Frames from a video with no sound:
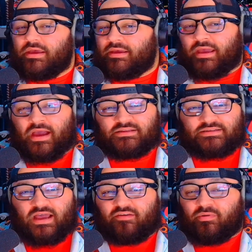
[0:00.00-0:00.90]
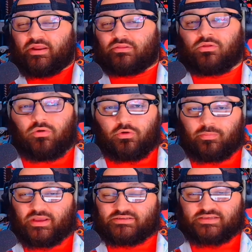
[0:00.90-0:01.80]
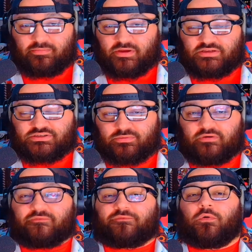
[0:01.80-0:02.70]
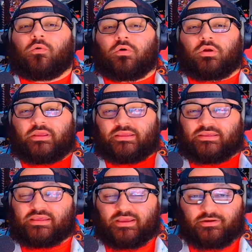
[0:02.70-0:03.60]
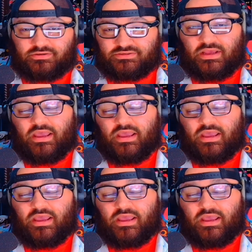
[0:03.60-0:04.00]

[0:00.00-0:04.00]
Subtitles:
Guys, I have been a loyal Manscaped customer for years,